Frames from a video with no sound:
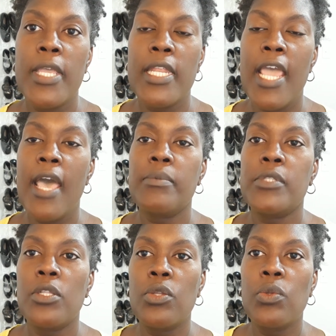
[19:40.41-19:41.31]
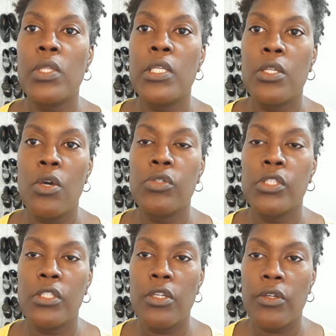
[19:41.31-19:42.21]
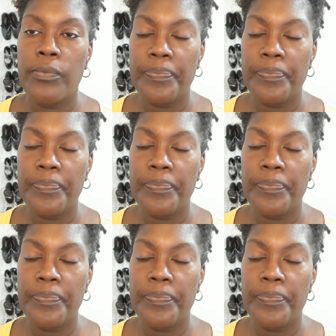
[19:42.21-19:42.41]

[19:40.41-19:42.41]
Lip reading: and absolutely no sugar.